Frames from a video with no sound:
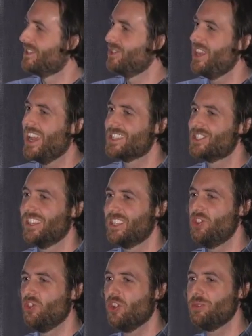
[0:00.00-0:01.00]
So yeah, so like
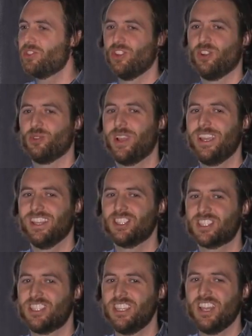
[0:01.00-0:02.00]
enormous hole, right? Like
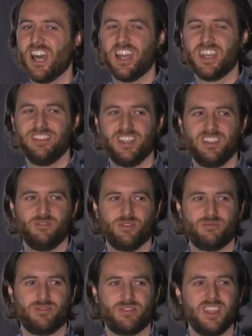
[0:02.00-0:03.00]
just did not even
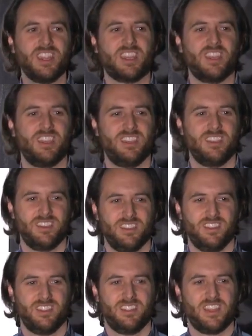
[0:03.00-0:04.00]
think
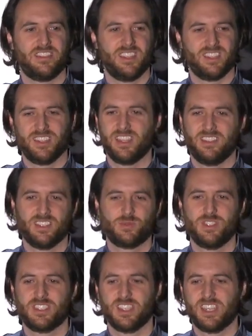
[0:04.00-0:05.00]
that
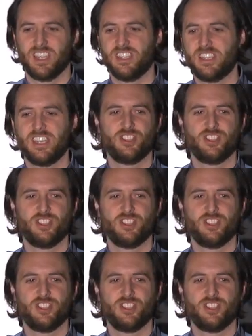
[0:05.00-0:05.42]
this was like a